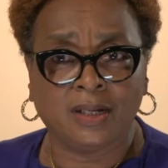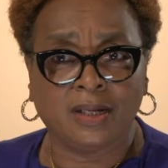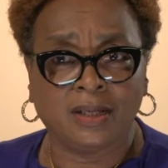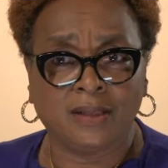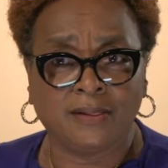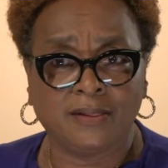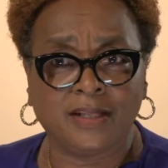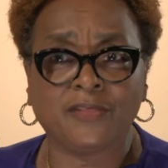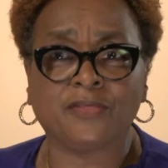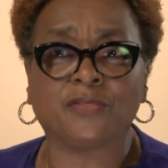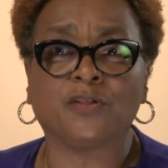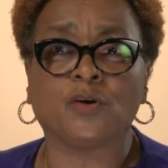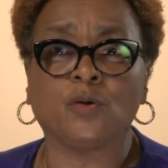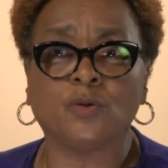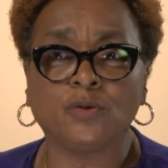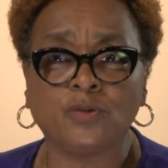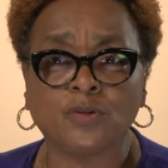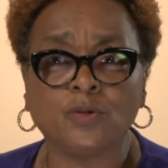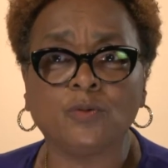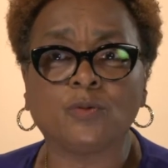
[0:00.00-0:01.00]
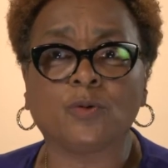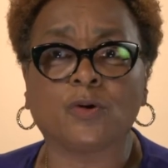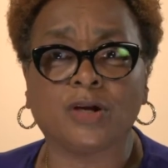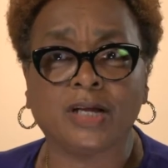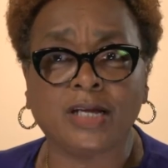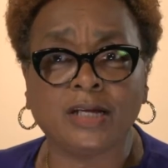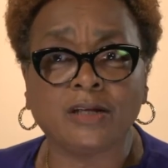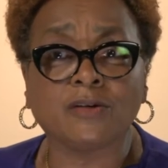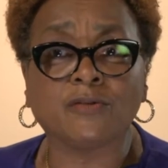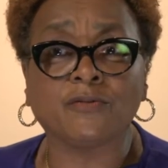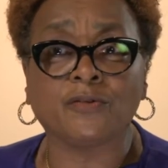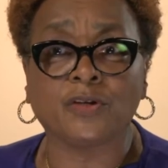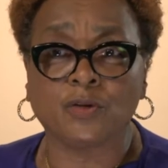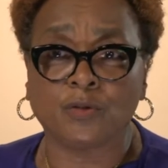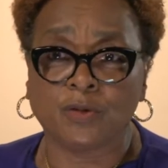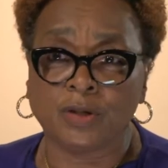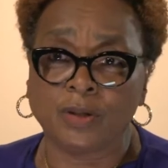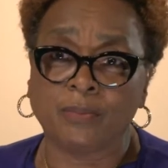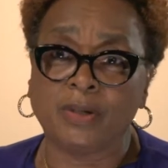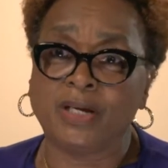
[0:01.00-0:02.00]
that those who were
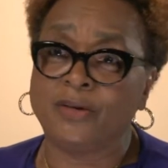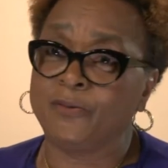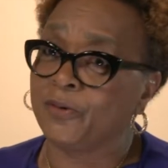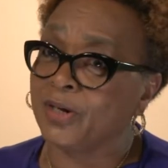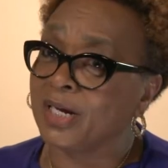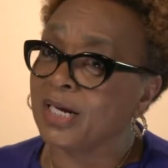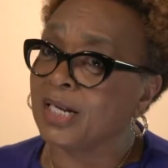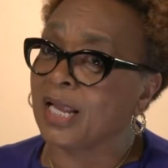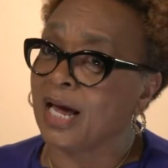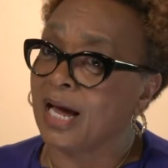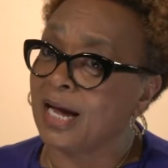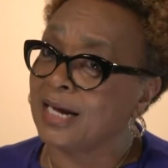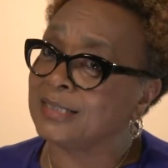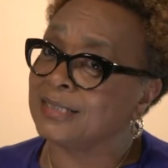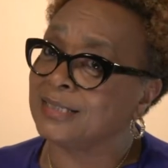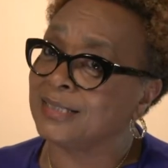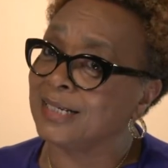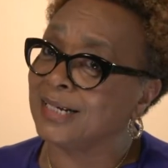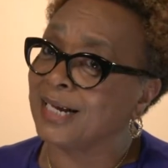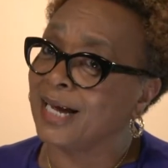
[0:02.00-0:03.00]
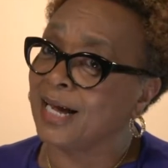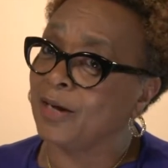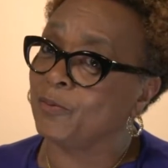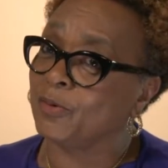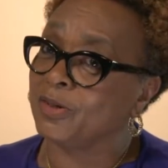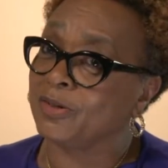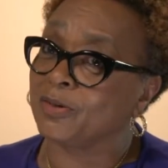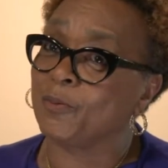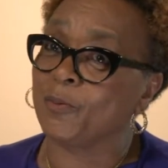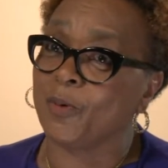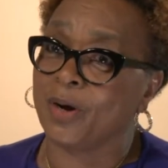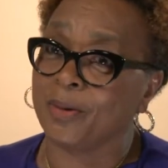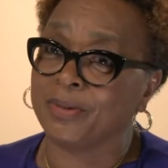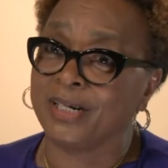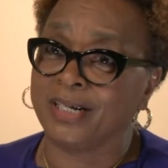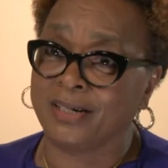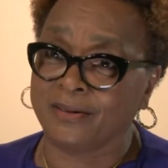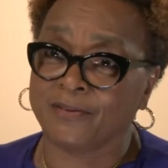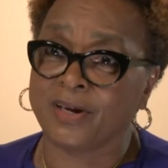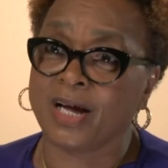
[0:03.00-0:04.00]
interviewing me realized that I was a
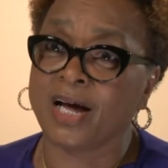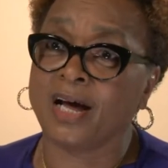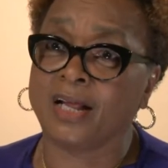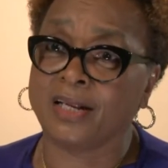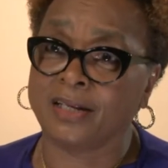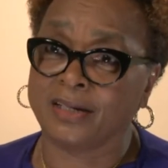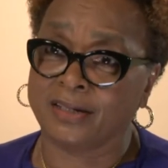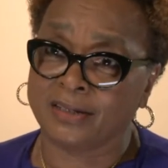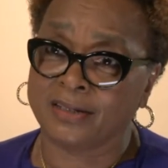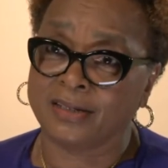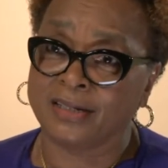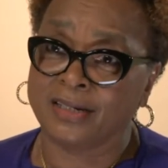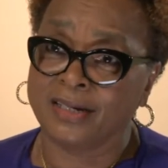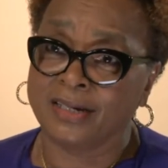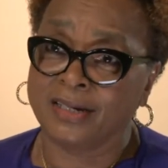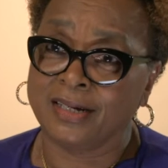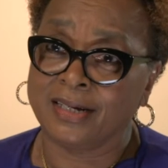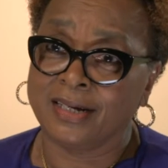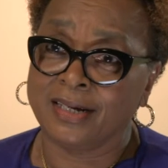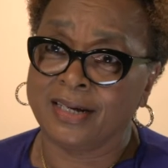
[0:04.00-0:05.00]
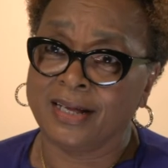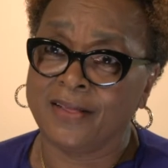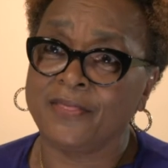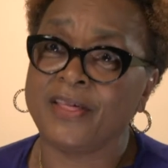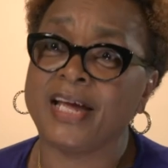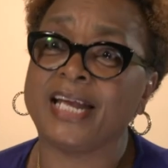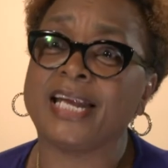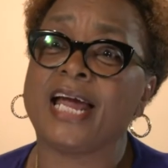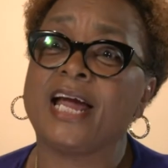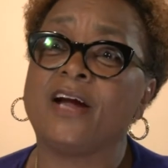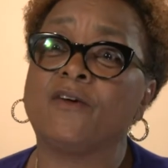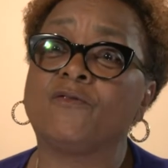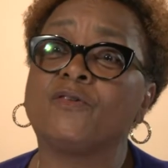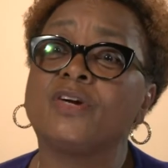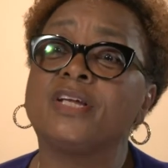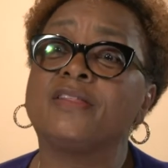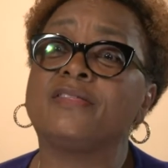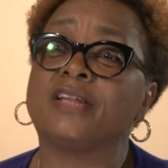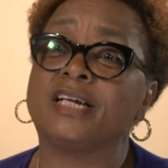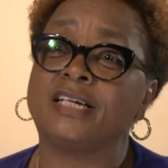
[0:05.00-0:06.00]
woman of color, that
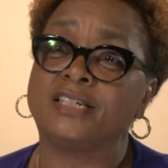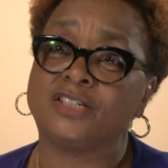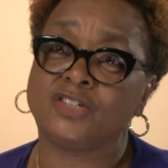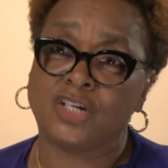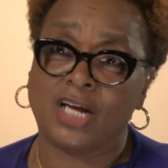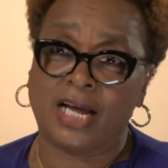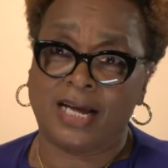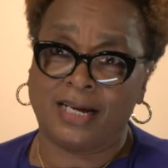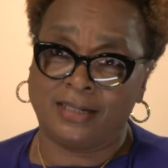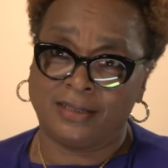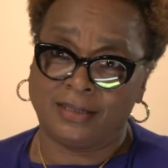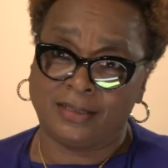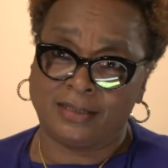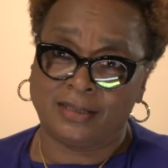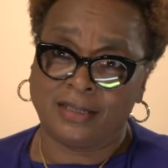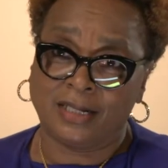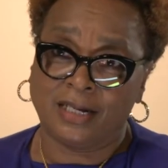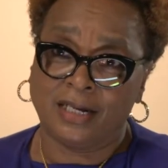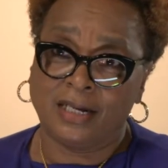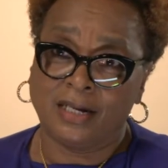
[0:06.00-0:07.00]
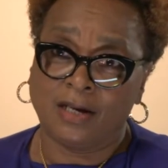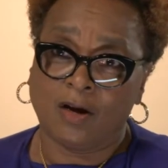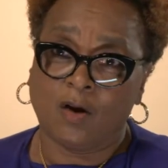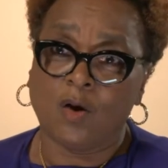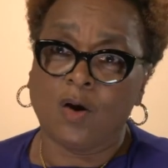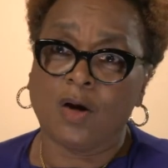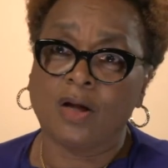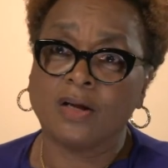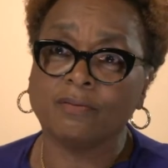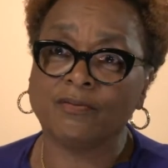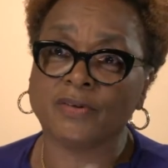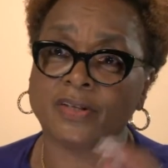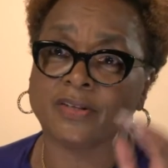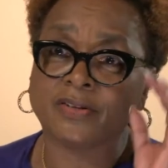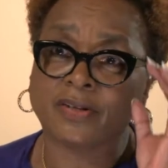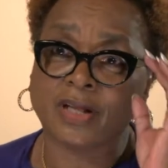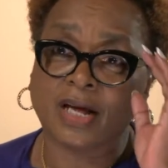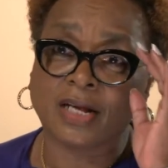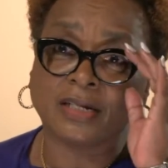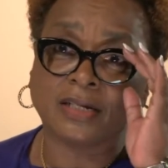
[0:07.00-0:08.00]
everything changed. All of a
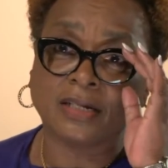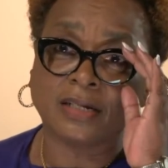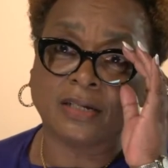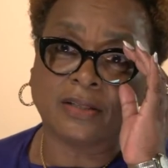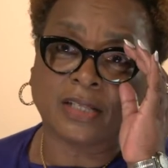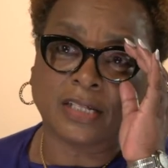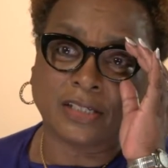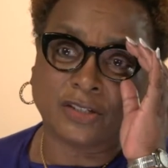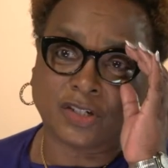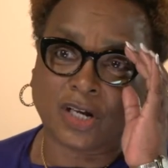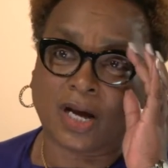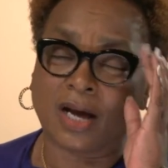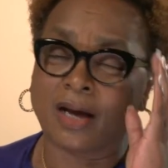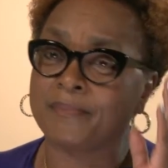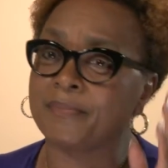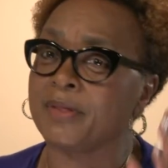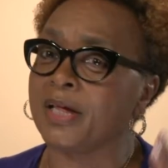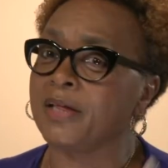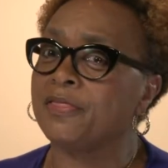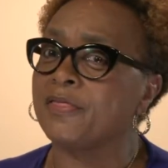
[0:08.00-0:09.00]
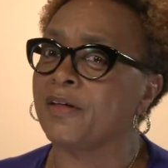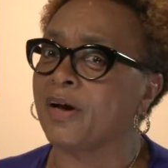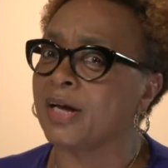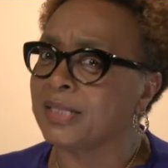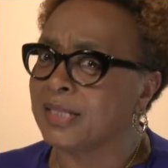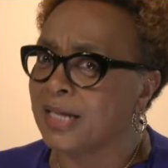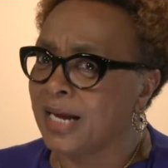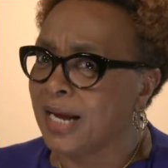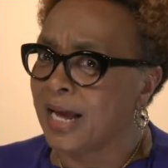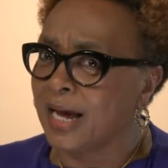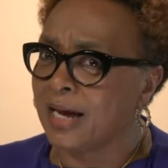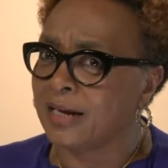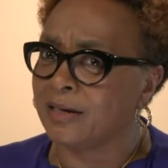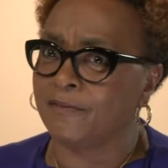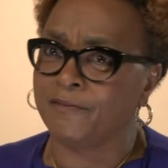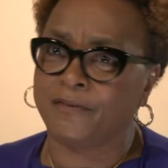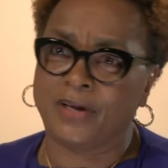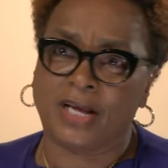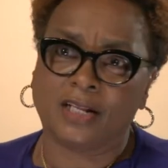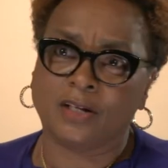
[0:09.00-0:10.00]
sudden, the job they thought they had
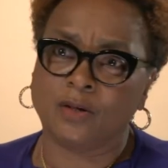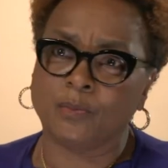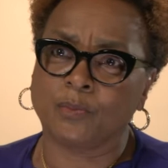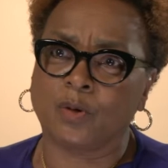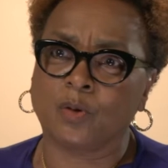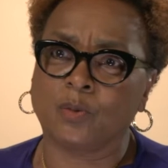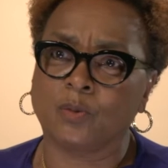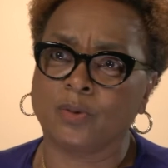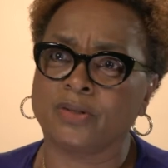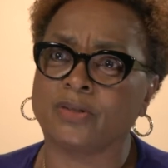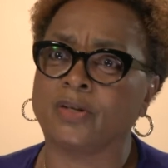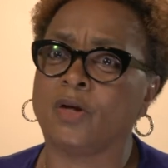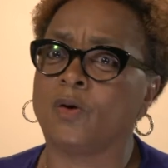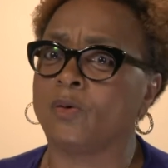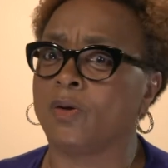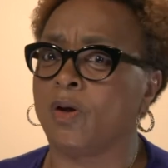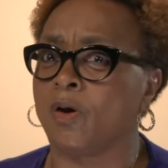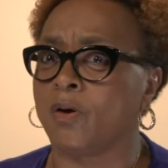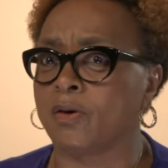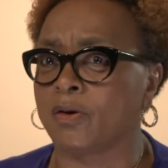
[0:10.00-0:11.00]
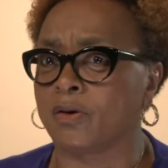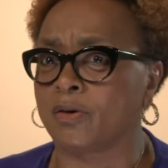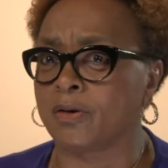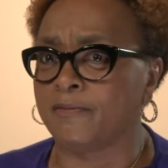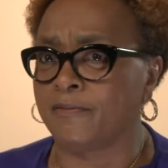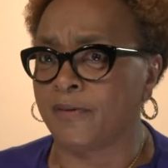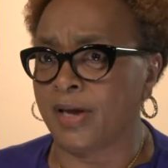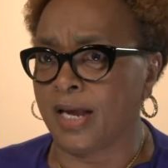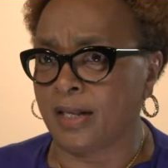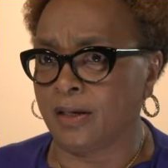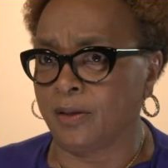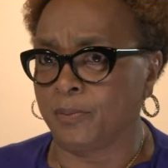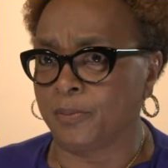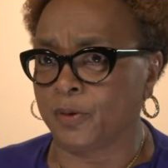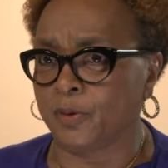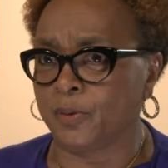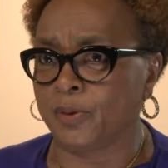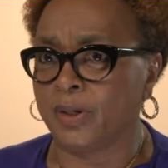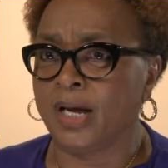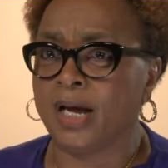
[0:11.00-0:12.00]
available was no longer
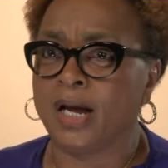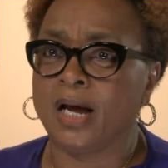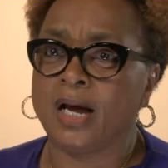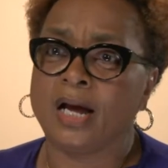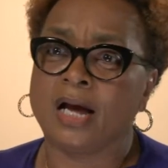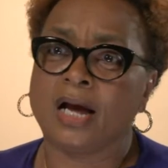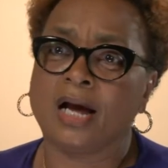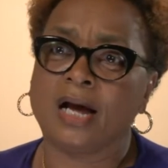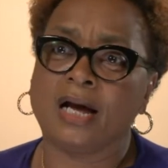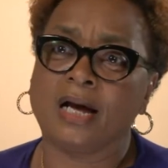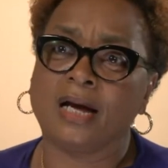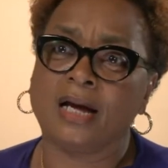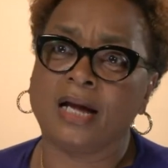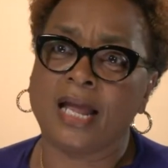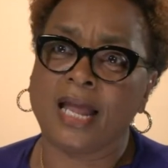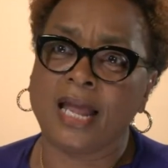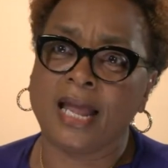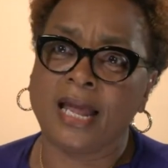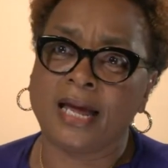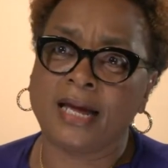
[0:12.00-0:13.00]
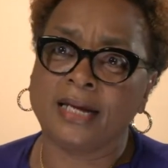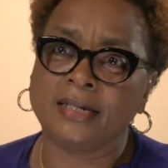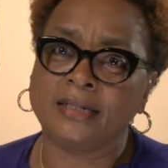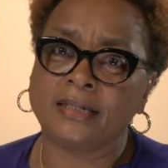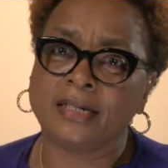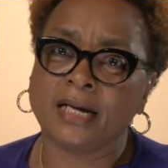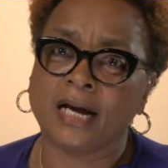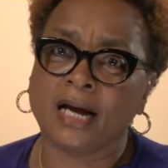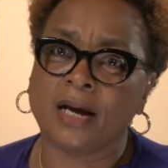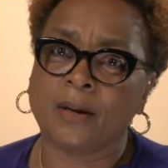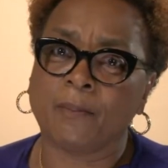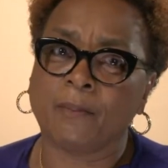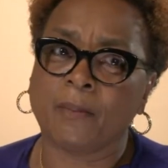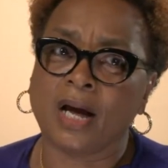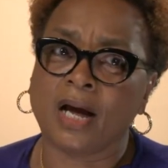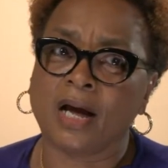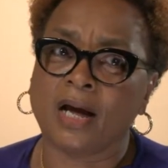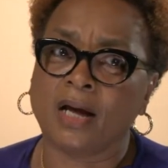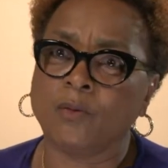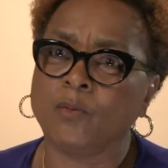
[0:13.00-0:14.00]
available. And
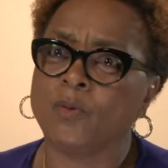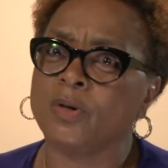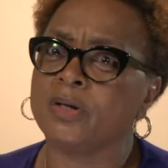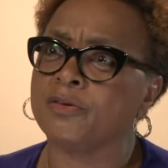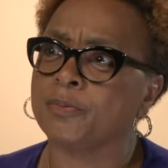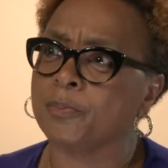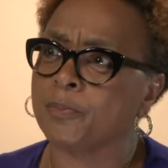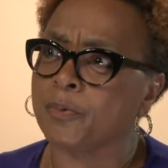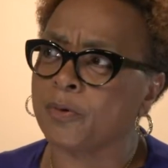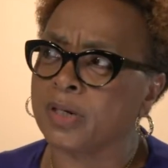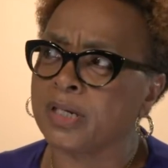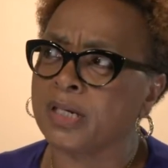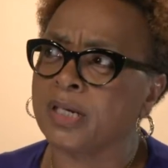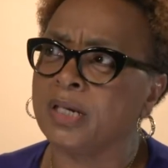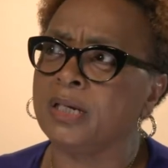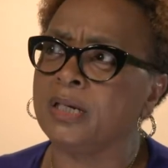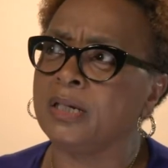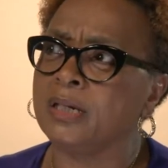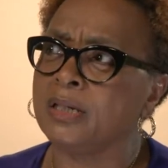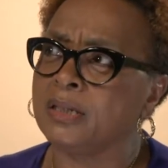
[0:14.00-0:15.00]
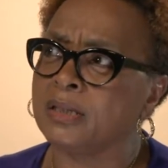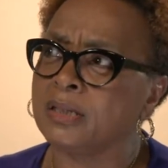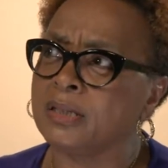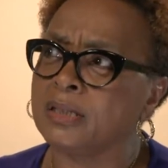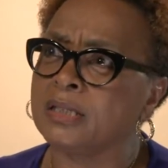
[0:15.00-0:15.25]
I was pretty